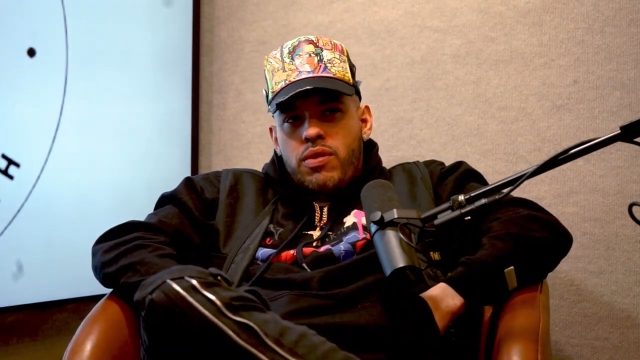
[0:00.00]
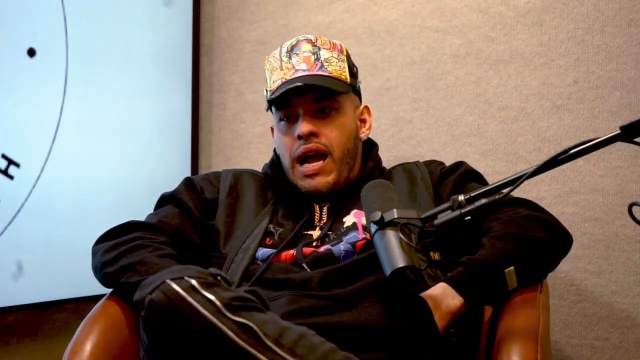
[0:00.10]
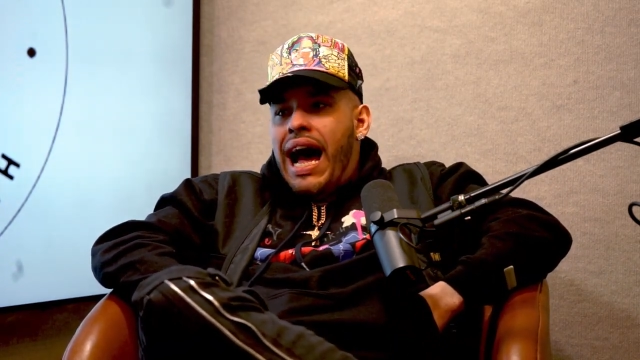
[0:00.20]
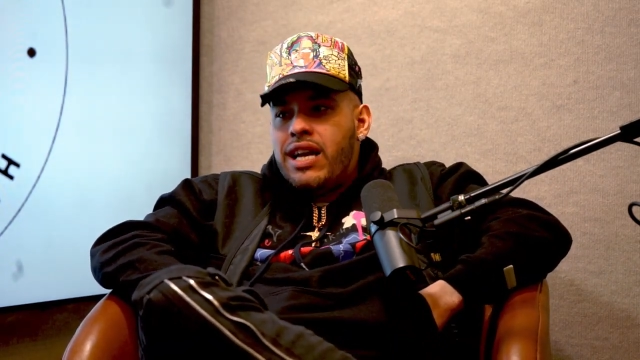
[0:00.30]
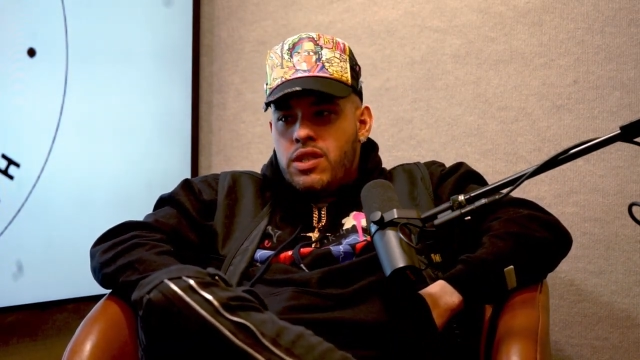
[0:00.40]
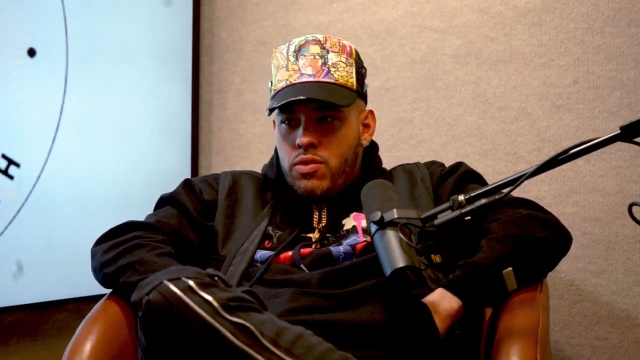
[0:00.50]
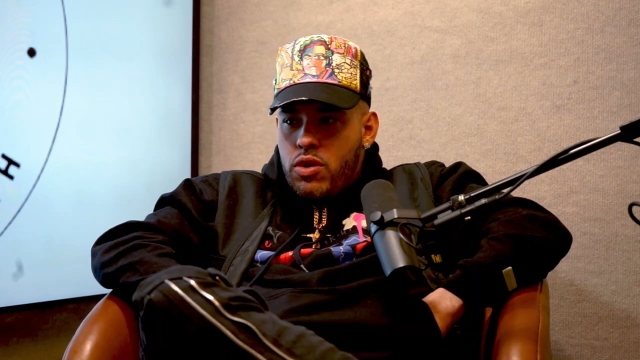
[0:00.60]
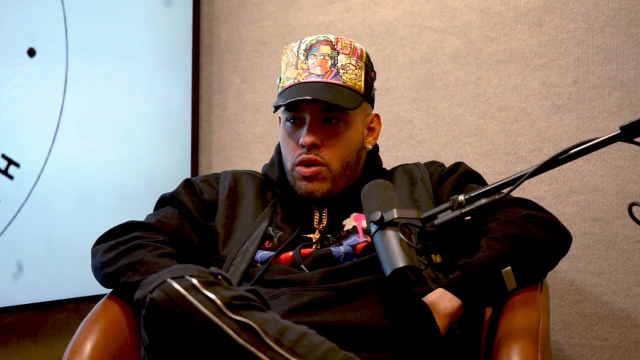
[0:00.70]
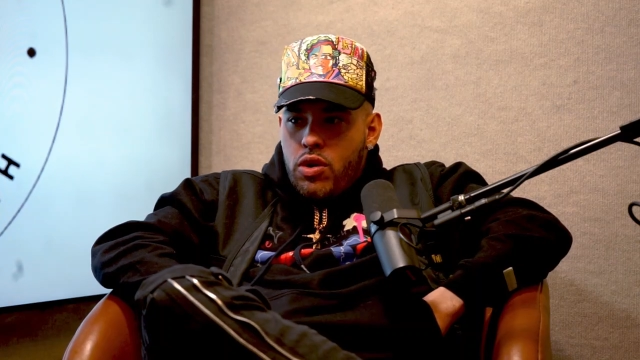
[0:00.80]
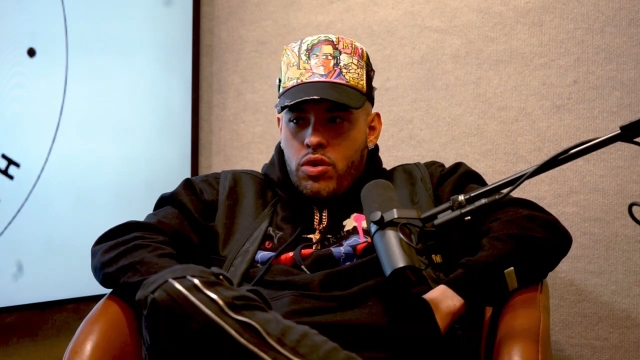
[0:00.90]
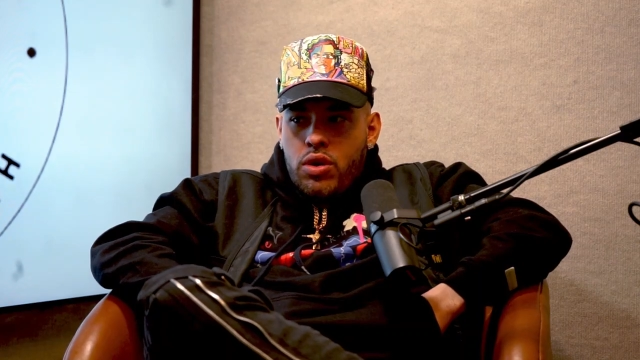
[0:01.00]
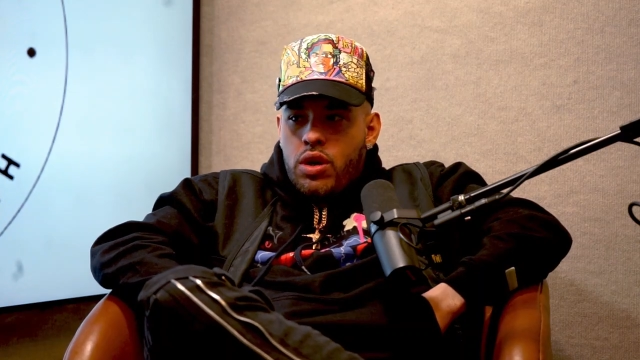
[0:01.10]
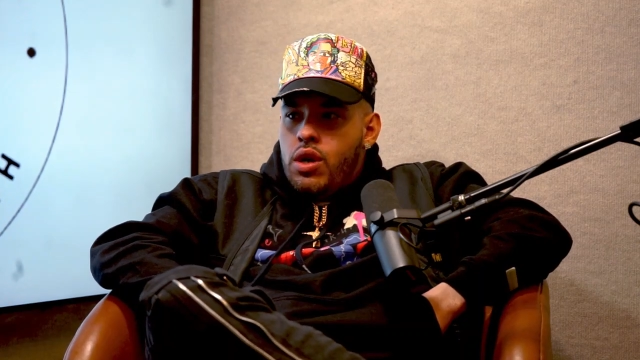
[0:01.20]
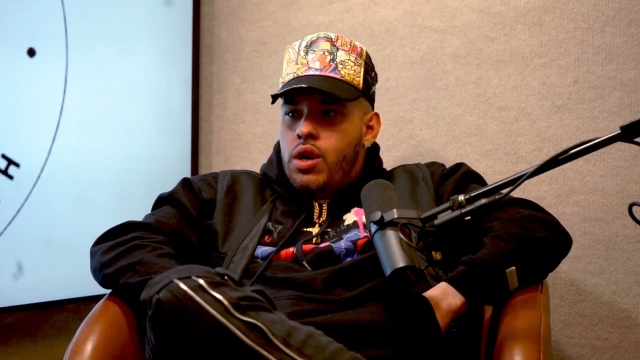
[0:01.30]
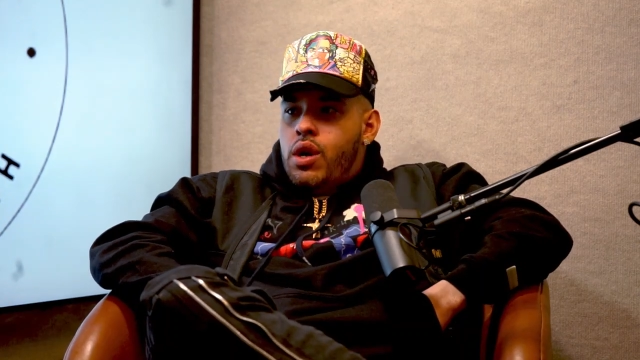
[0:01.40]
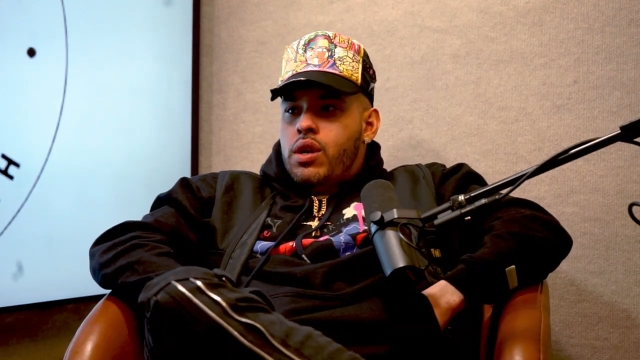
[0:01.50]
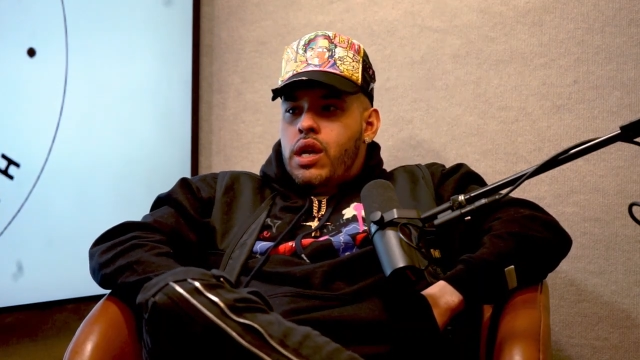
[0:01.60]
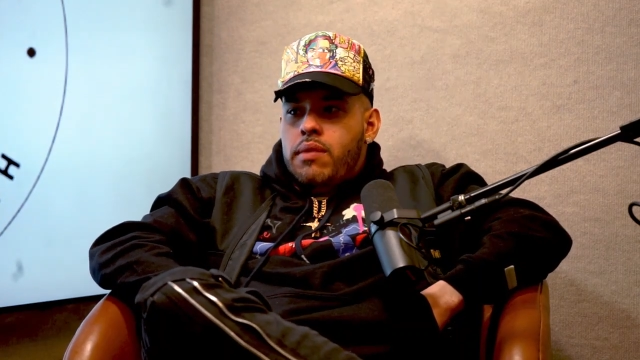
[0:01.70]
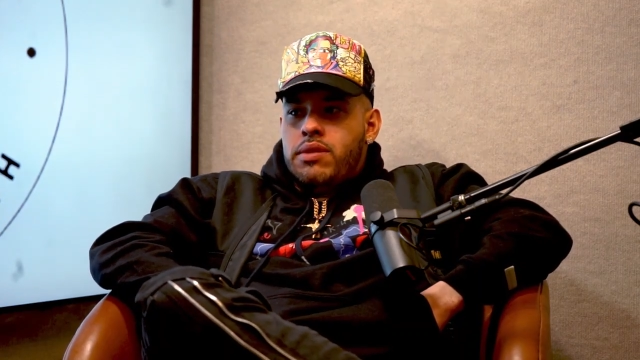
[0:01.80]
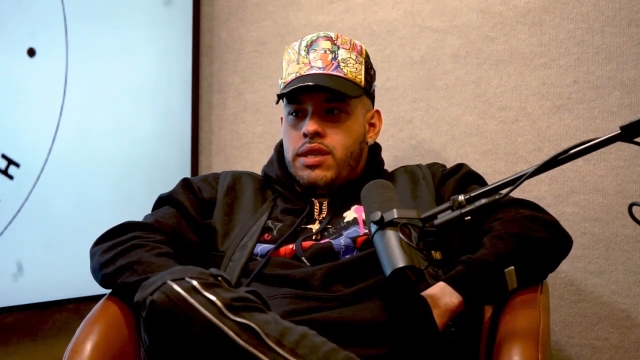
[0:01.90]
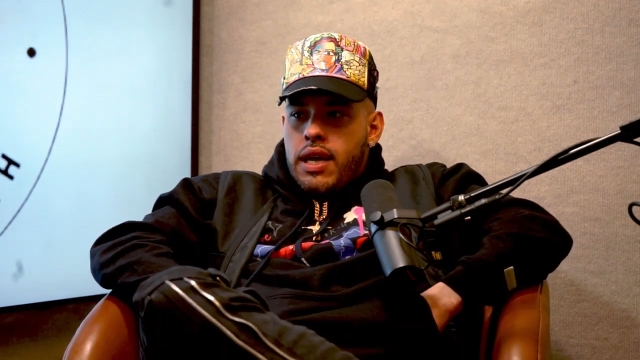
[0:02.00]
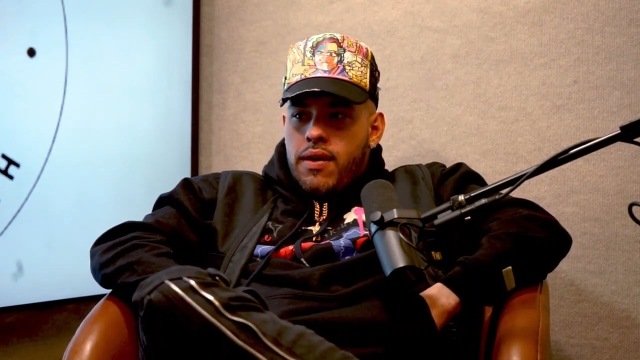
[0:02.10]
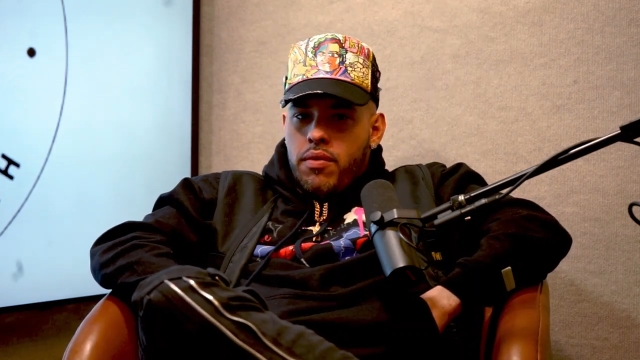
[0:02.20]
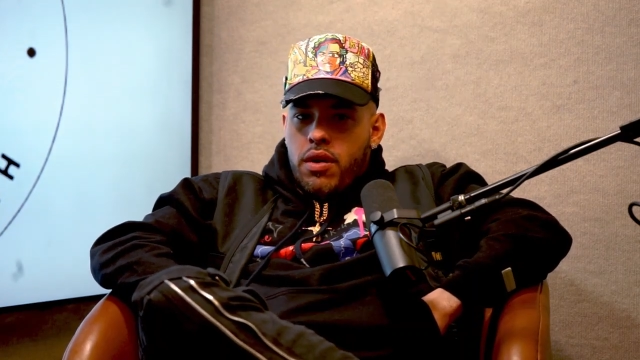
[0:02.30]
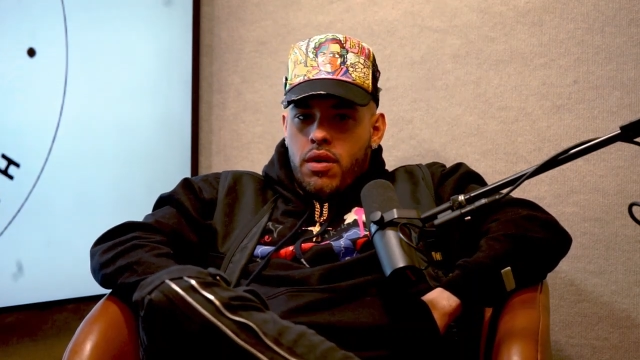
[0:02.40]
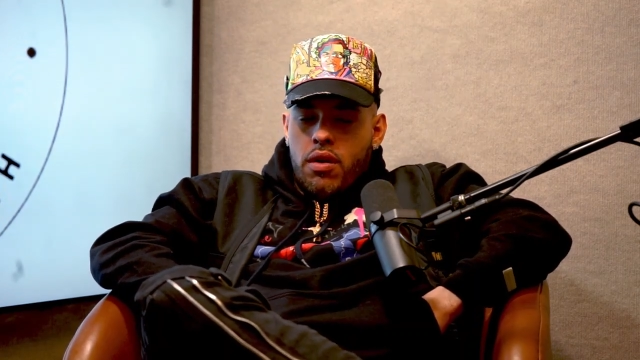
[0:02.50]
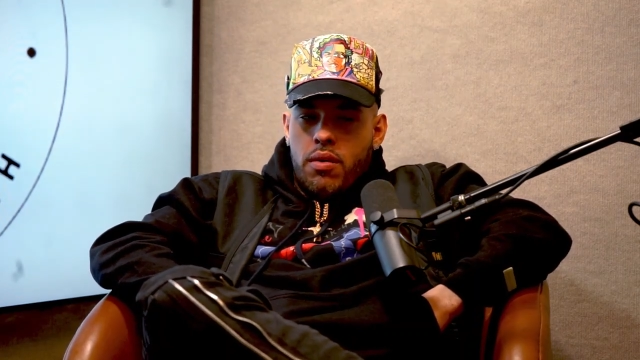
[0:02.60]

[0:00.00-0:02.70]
with Haji World, you know what I'm saying? With,